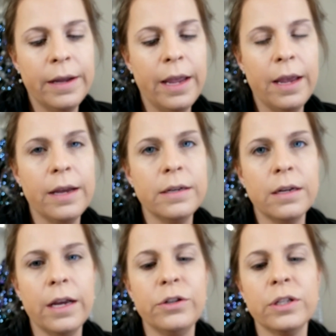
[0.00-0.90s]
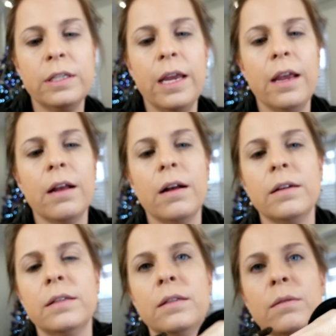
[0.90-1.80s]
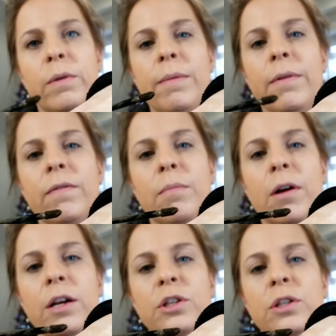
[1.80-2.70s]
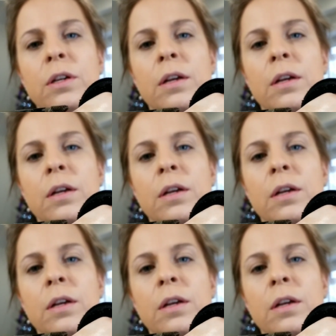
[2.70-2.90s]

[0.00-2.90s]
and I just take a sweep of the brush